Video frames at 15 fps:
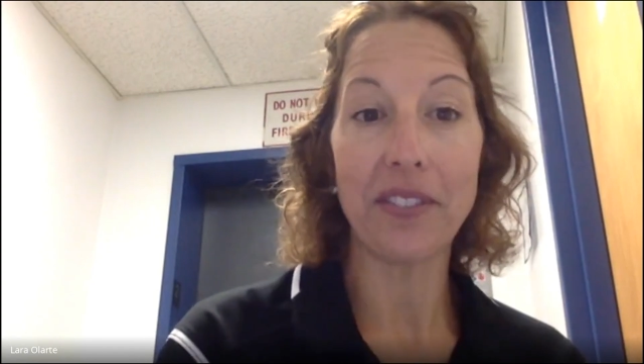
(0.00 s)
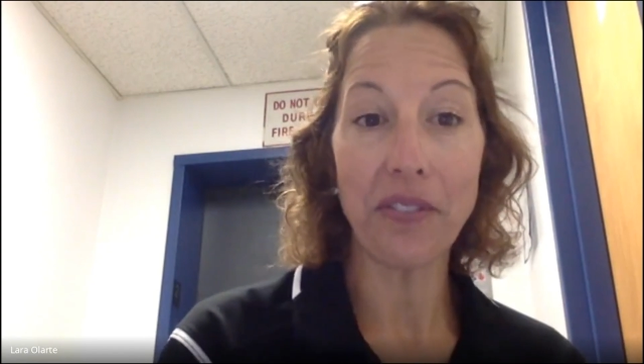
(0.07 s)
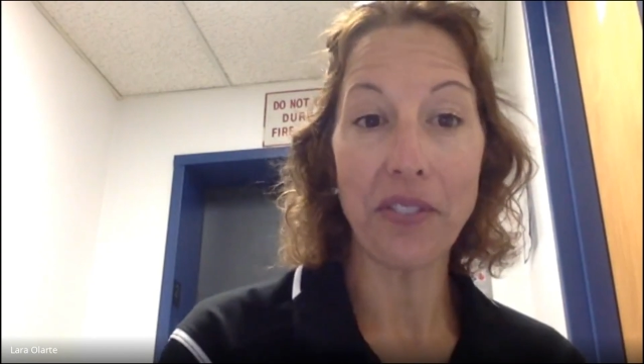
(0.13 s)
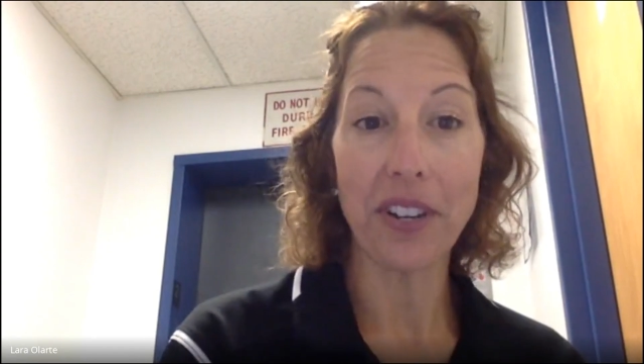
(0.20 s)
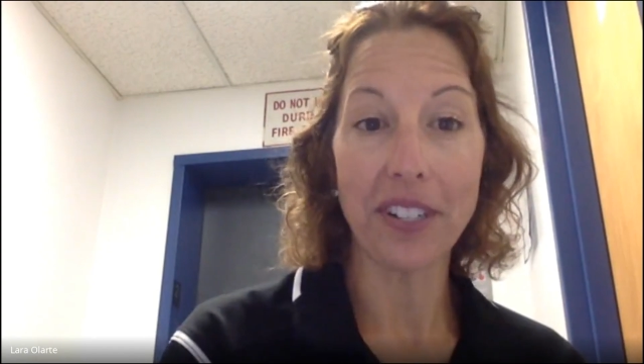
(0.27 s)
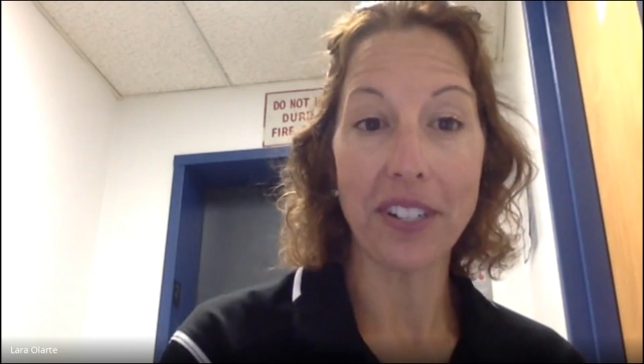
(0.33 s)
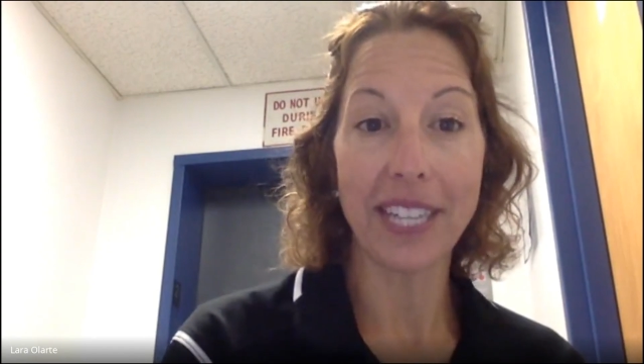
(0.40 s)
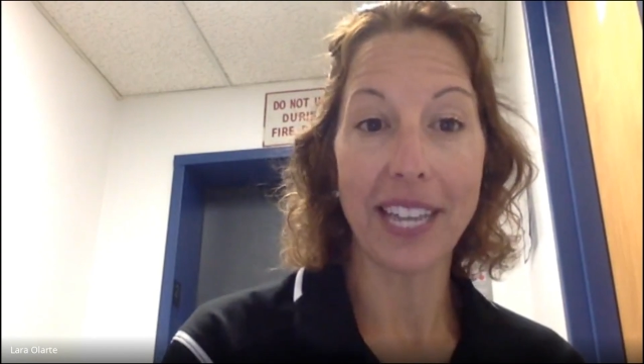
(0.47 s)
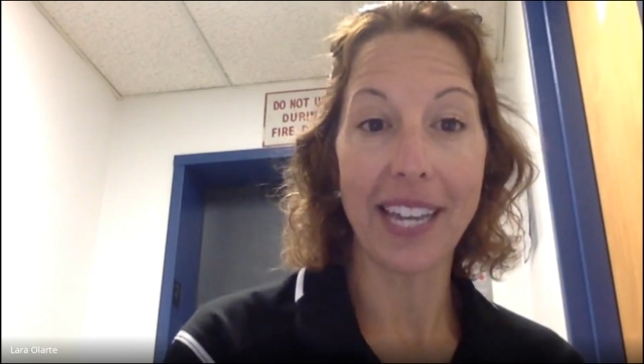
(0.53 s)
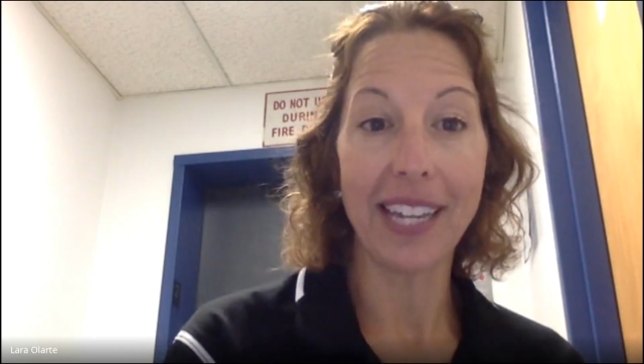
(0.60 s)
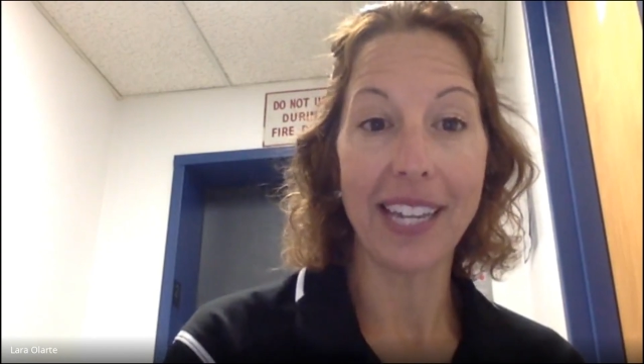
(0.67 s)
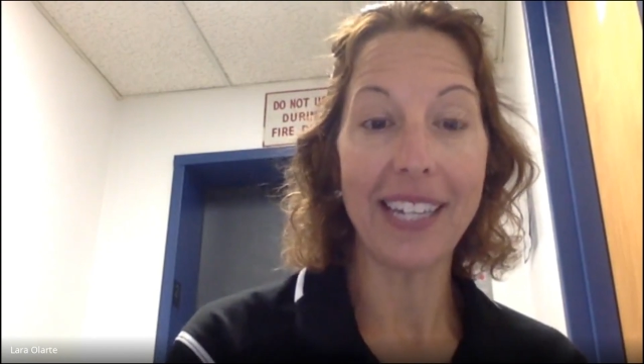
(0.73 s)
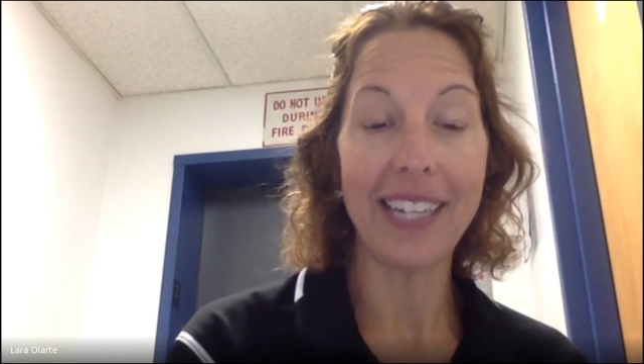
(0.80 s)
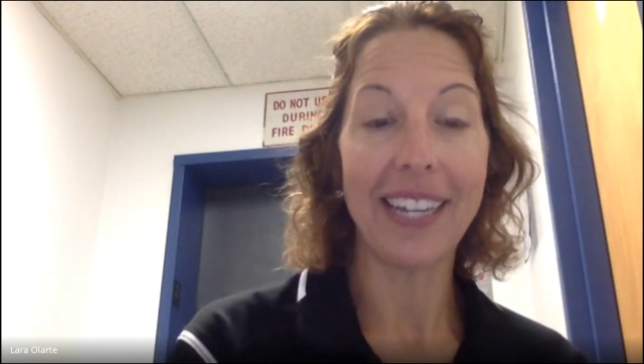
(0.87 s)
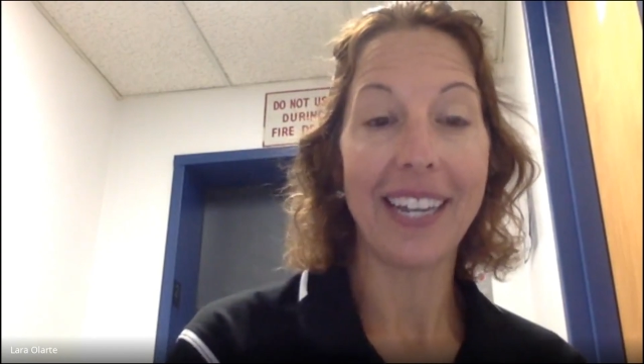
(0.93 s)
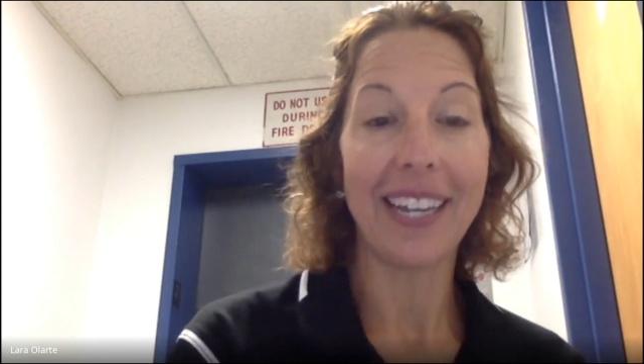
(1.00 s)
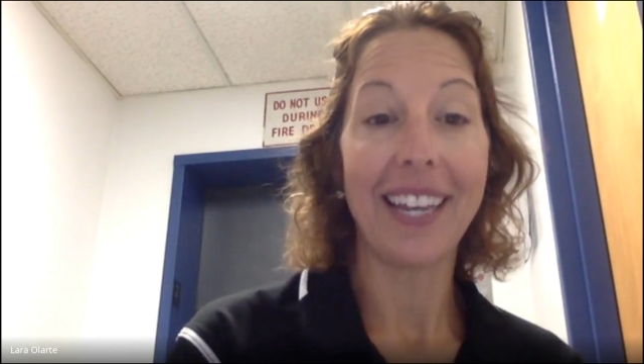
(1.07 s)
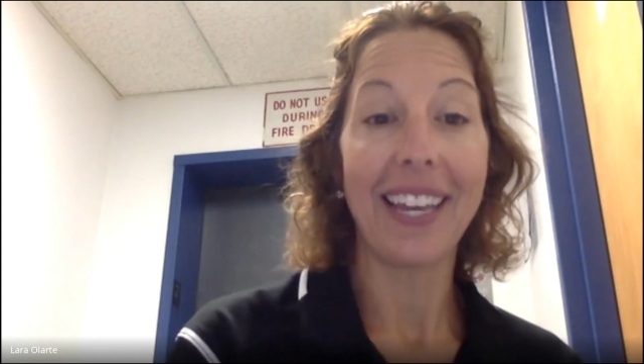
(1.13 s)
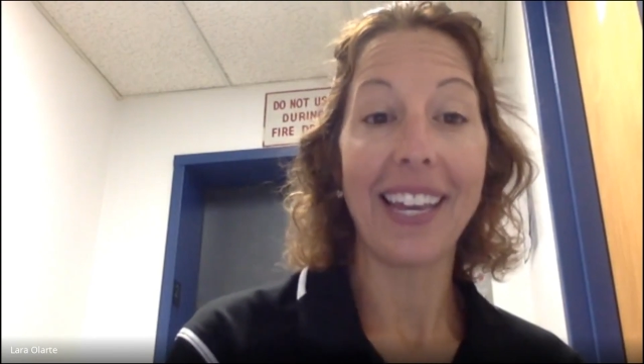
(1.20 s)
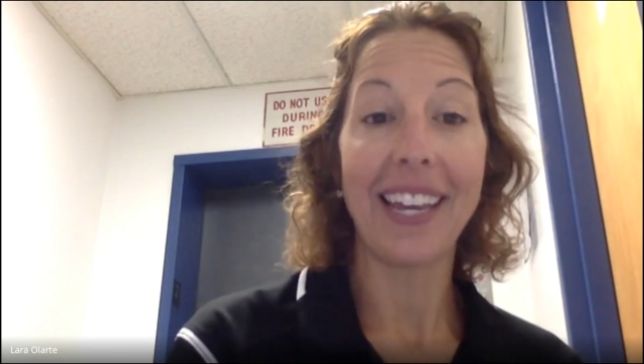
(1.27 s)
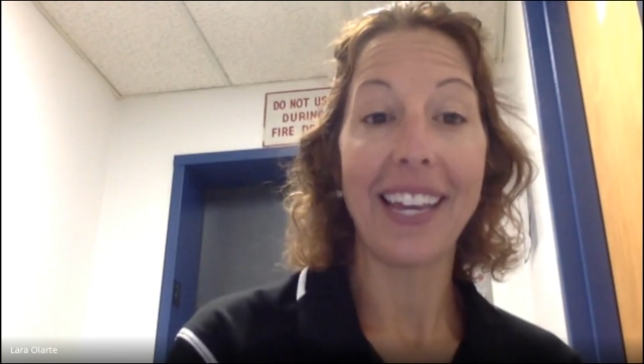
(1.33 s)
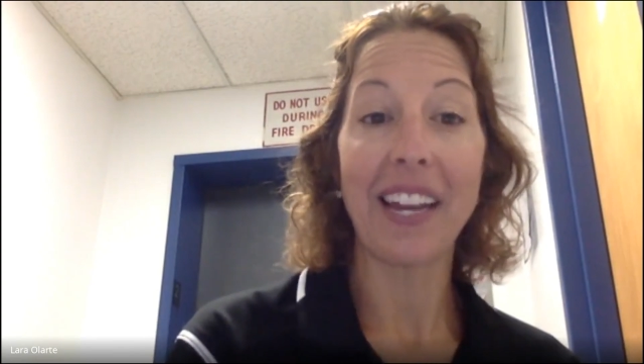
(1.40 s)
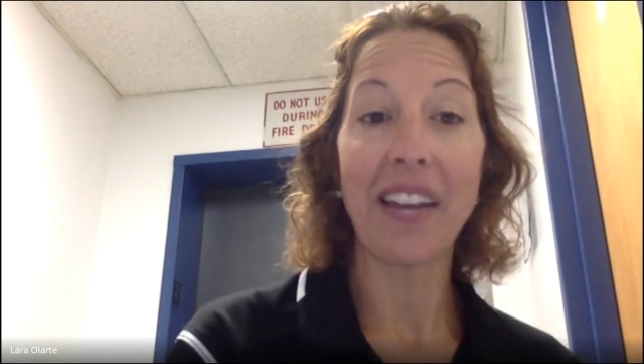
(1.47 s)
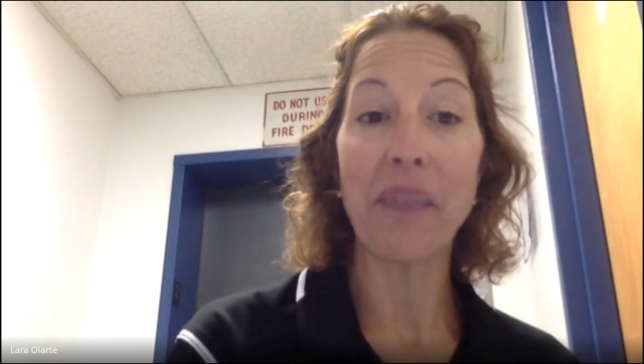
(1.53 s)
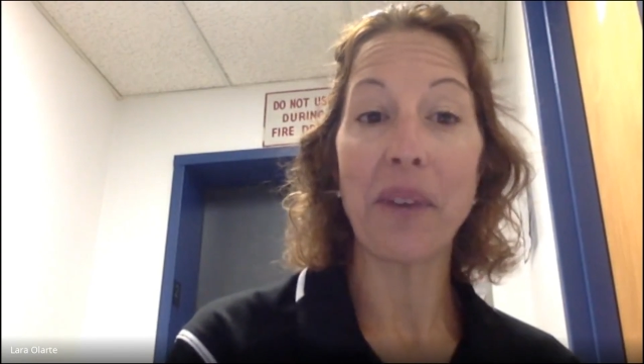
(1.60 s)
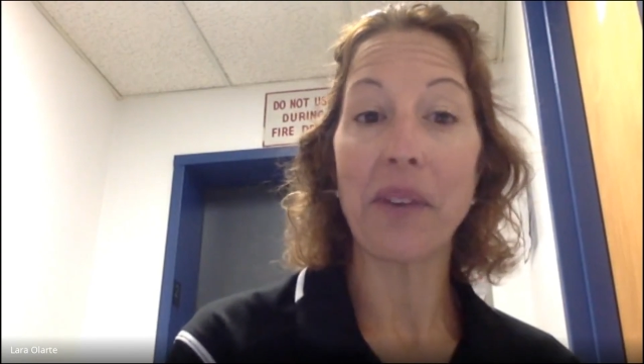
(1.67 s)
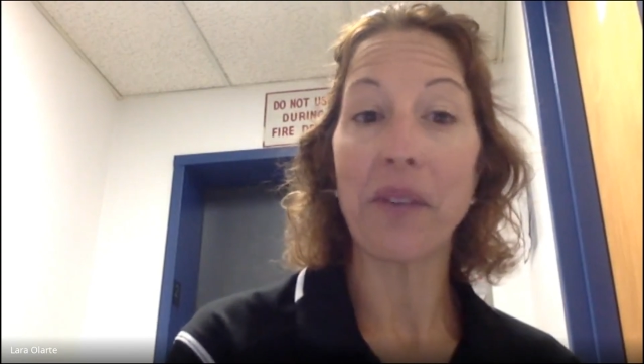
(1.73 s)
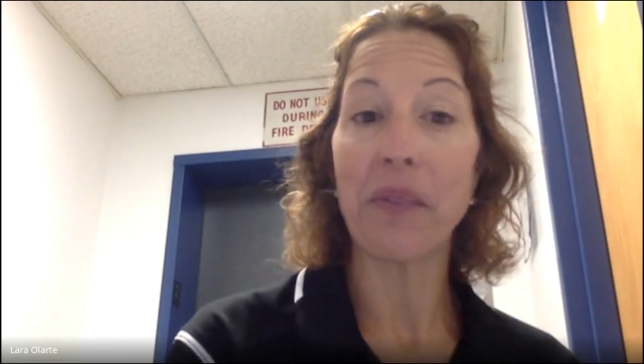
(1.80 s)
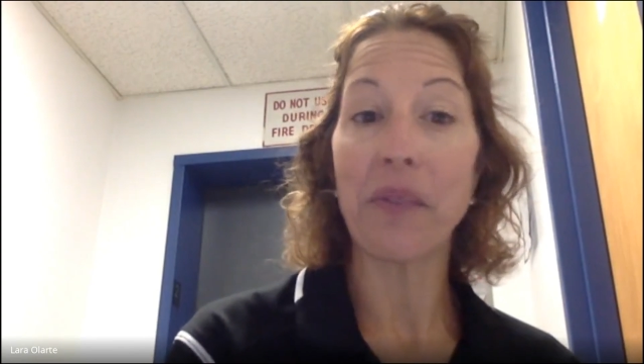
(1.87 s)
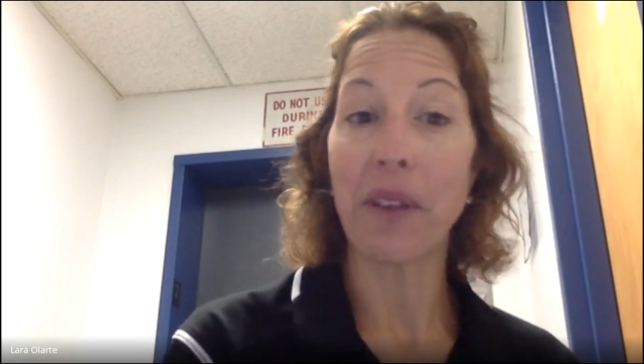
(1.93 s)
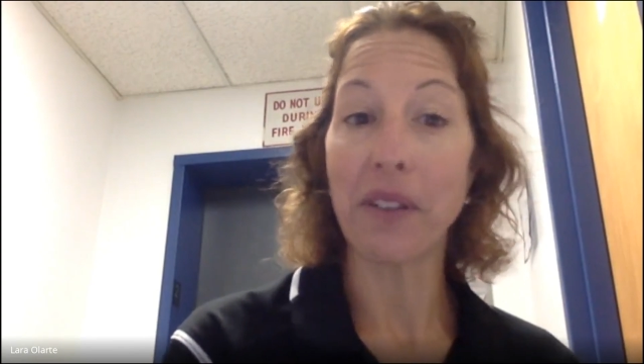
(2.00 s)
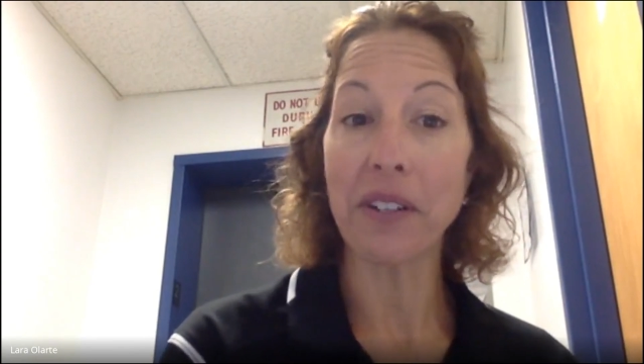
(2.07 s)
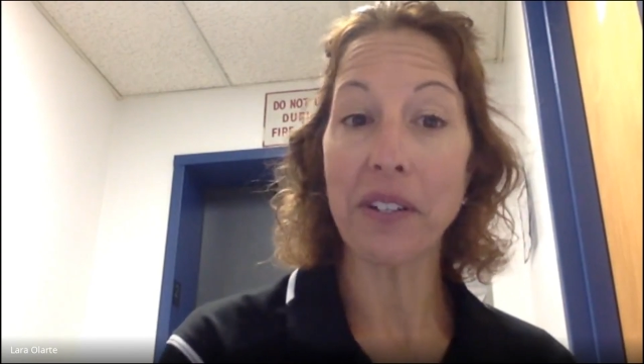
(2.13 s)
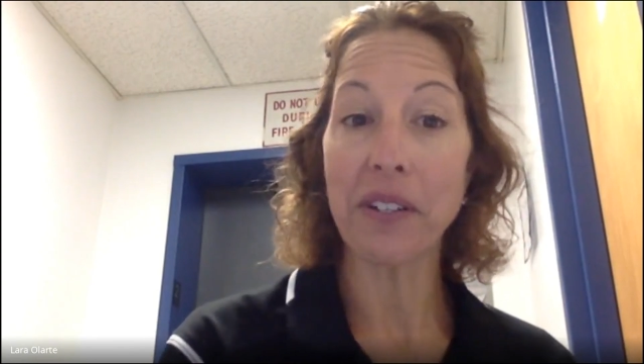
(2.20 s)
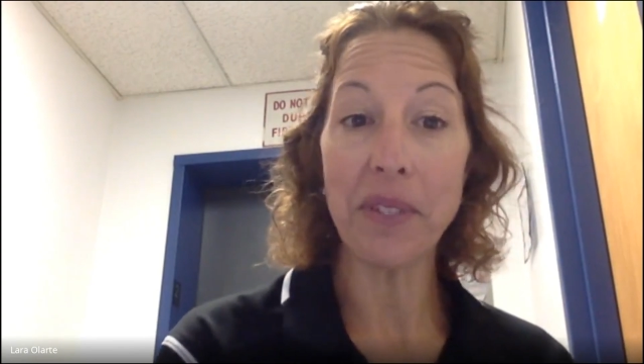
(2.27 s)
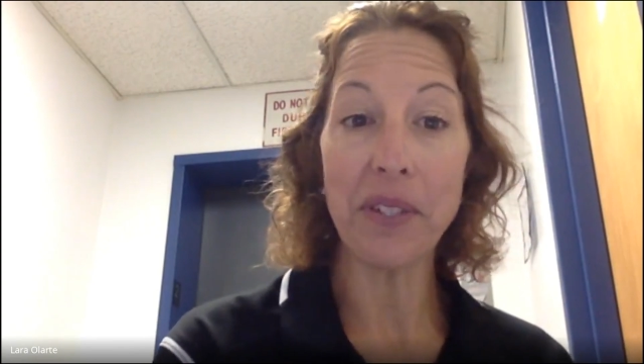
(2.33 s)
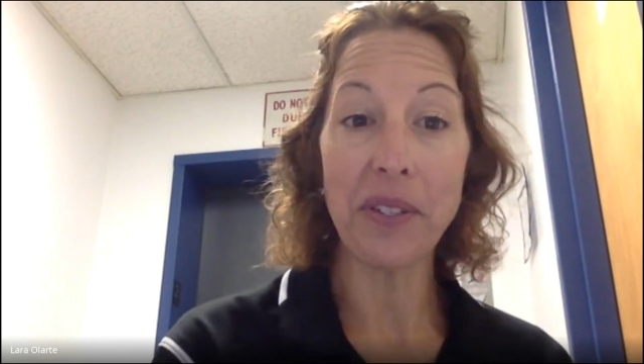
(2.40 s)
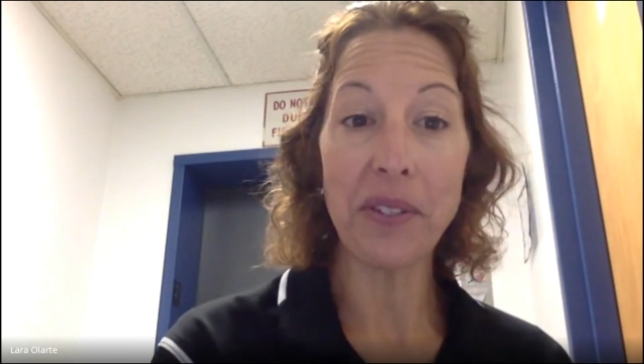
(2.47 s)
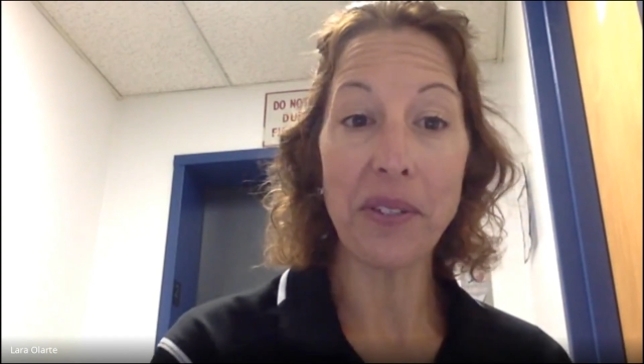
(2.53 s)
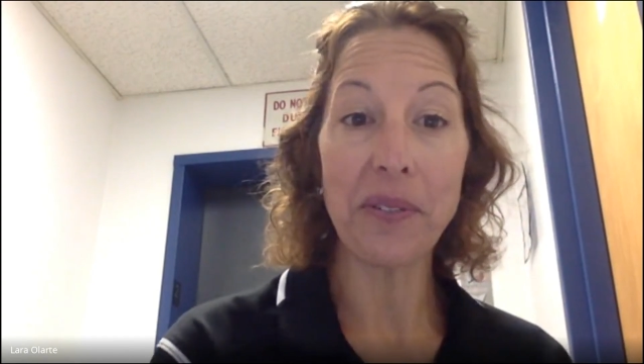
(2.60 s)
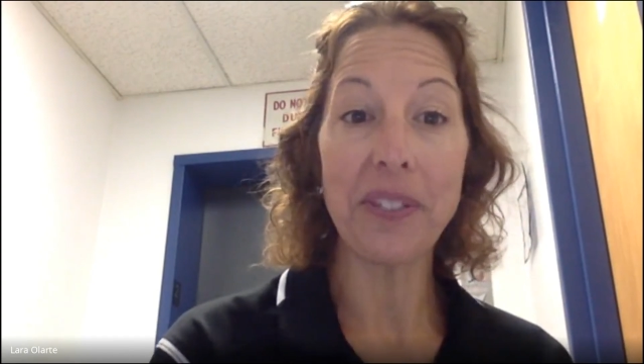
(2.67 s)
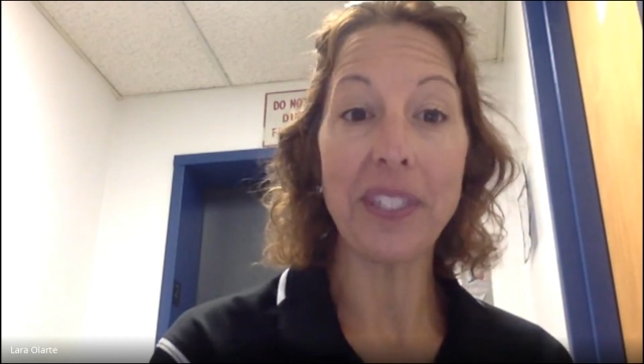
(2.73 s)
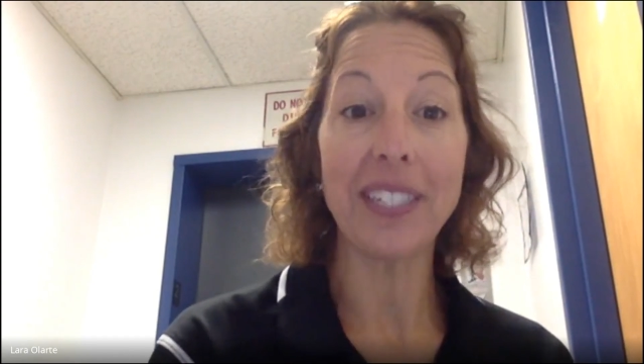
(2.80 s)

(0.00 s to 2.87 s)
Olarte, and I want to welcome you